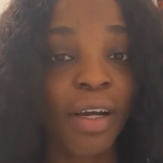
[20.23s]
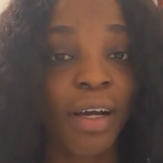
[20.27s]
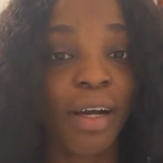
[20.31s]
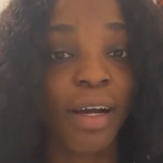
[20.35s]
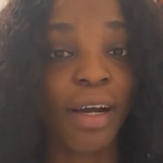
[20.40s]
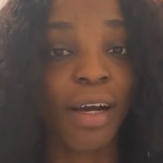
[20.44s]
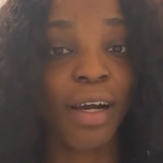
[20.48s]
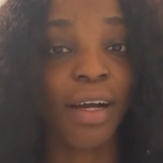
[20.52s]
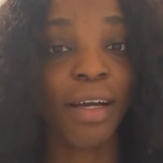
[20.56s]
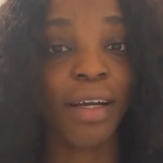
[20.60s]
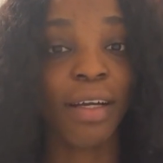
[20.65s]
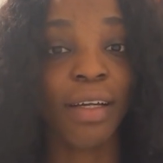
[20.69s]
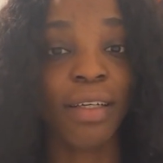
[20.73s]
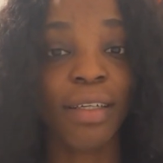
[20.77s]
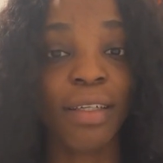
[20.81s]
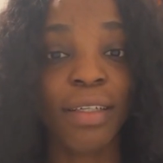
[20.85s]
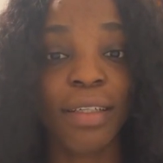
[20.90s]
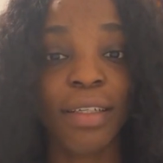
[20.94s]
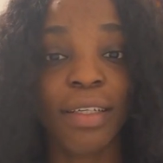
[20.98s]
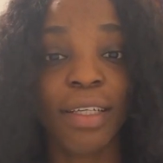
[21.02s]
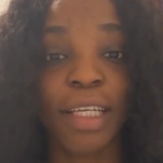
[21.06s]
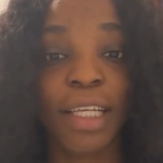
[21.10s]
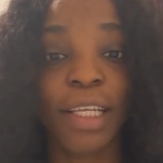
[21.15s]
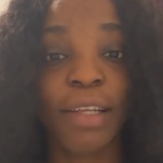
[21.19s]

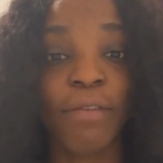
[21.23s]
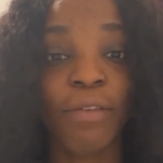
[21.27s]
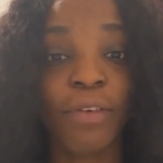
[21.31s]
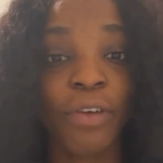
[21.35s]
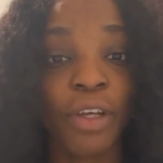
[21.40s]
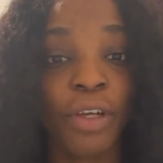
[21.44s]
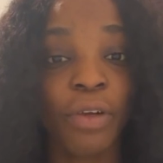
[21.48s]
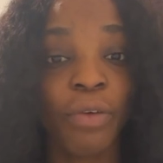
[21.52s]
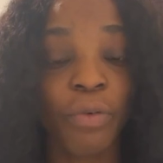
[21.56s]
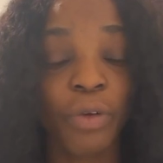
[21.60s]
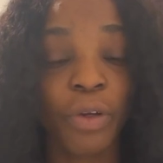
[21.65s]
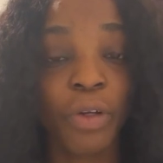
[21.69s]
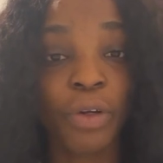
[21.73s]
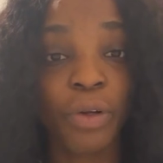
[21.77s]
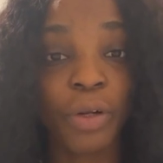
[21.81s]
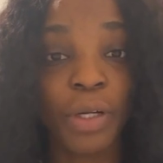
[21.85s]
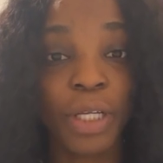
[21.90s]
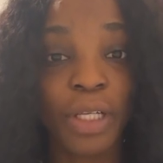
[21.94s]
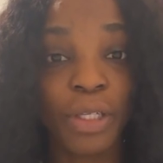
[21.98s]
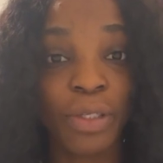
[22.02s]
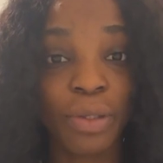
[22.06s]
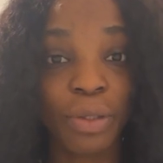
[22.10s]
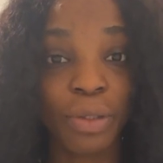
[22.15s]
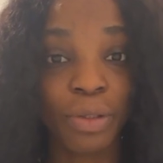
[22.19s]
And if you're a returning
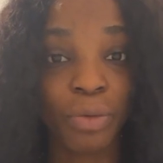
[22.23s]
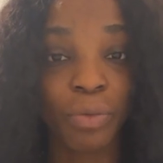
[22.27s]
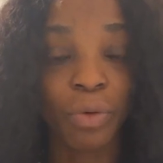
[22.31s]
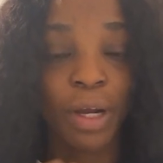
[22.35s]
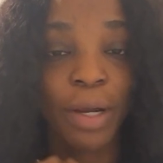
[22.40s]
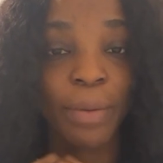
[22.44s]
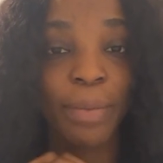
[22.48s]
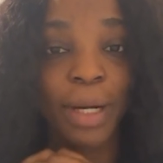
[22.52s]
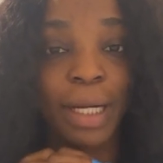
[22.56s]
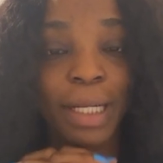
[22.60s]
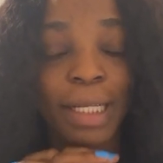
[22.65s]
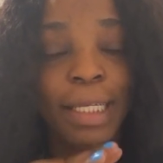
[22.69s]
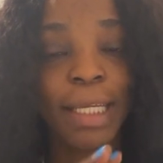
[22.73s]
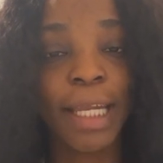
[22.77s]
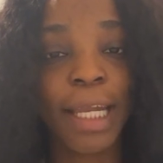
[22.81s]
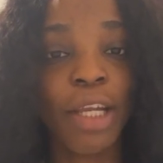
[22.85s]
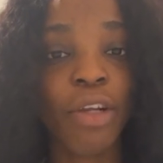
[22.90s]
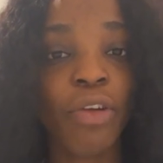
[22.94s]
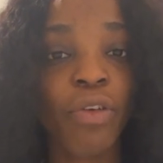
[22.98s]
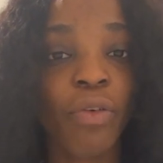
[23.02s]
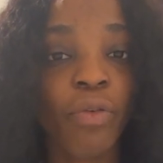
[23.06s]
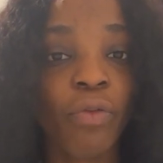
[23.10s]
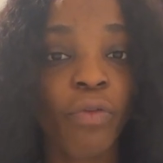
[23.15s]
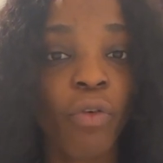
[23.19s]
subscriber,
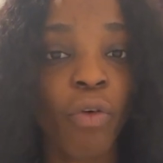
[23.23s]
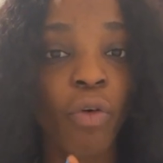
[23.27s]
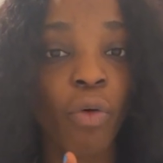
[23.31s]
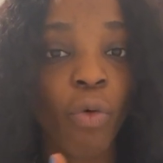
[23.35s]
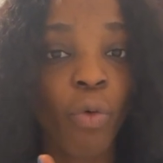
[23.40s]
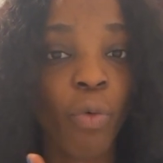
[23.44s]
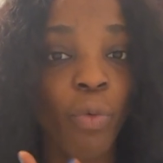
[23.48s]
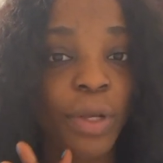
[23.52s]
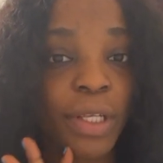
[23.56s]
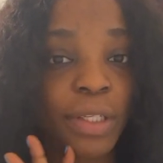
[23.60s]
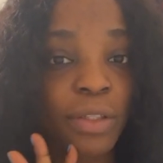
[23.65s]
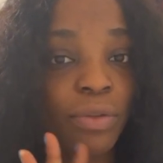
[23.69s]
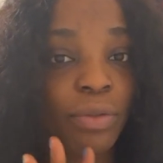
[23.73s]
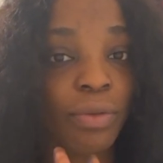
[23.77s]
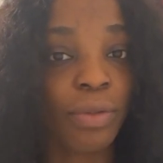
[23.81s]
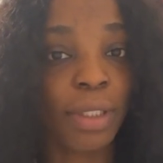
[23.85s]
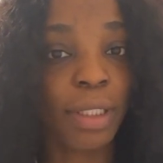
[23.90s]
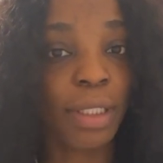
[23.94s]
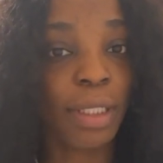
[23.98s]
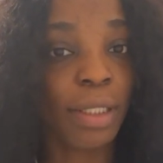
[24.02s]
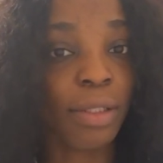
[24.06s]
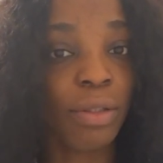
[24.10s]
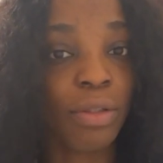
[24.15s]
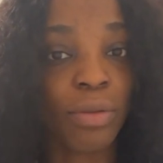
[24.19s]
thank you for always
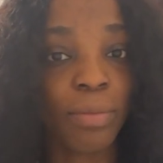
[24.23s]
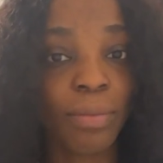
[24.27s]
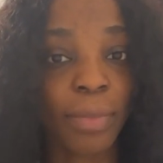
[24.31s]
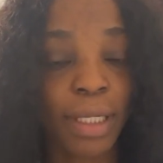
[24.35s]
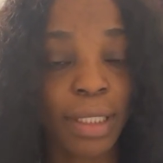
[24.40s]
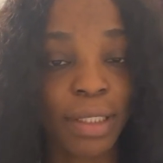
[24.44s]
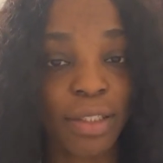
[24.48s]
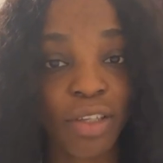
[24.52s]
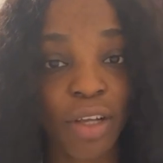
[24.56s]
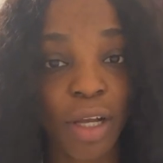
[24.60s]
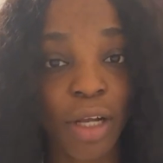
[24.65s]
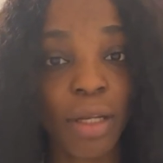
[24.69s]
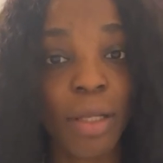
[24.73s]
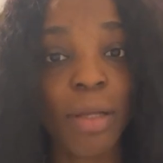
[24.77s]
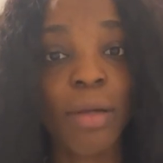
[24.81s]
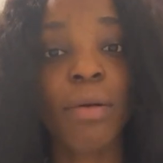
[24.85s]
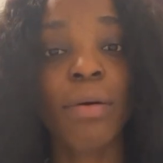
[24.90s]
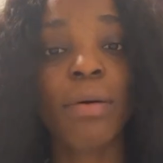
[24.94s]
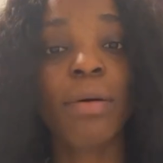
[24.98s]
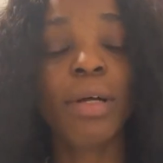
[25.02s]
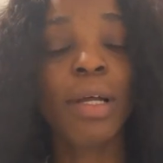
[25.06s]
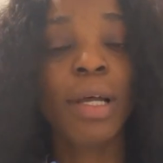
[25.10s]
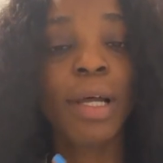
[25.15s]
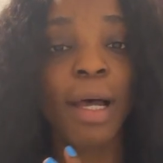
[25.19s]
tuning into my
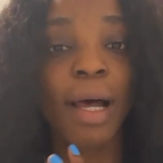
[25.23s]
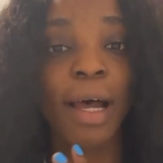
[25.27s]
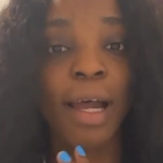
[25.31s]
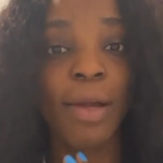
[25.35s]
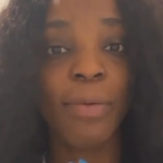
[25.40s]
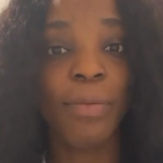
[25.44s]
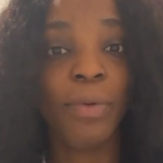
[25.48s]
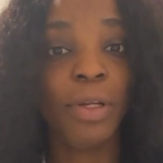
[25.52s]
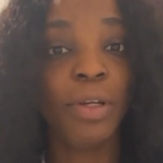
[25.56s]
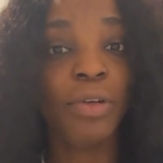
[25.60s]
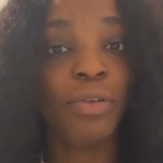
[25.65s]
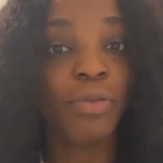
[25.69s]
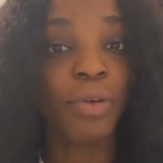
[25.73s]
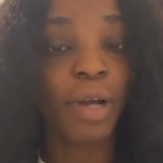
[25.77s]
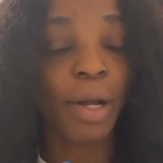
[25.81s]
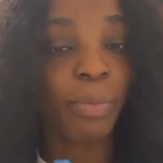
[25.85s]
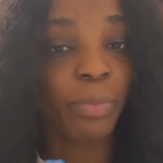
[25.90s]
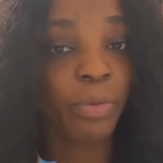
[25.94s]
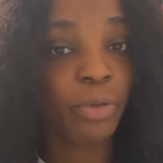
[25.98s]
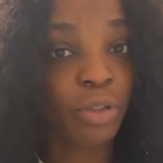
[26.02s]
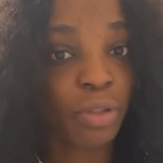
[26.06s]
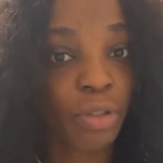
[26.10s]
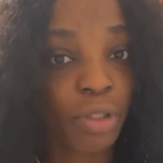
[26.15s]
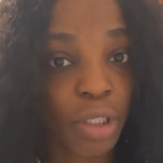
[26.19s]
channel. I really do
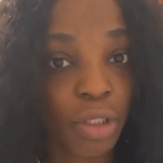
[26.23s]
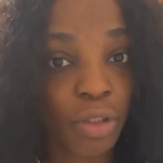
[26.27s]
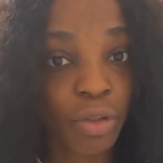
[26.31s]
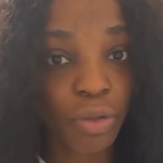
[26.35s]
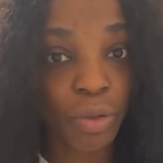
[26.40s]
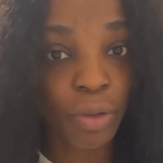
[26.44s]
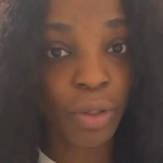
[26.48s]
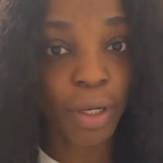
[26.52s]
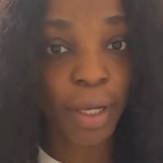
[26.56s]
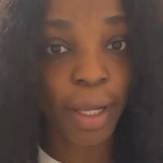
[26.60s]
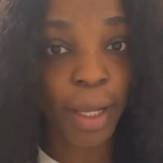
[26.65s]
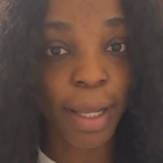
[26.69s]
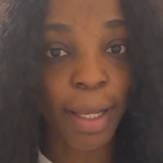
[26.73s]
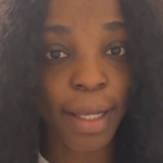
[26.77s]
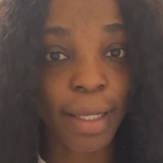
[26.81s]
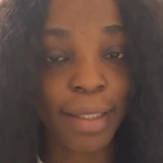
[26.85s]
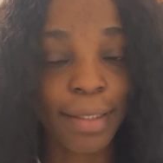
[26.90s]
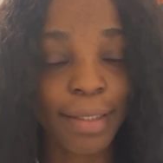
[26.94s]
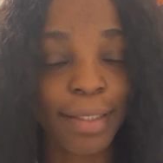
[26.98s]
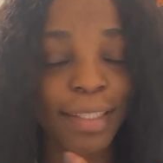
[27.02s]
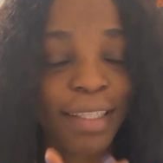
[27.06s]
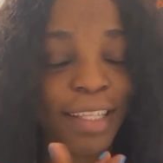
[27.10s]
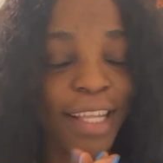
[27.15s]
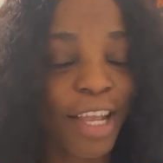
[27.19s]
appreciate you
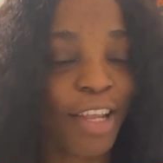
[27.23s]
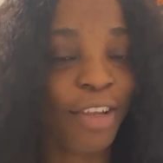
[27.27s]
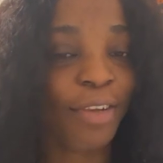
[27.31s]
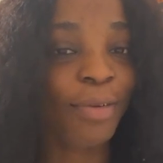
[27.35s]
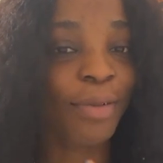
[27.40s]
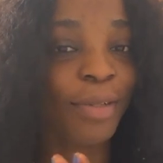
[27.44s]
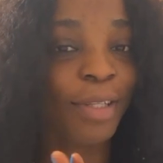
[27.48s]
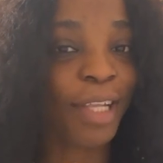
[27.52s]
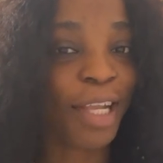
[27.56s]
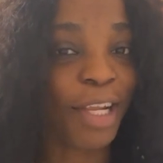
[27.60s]
guys. Thank you.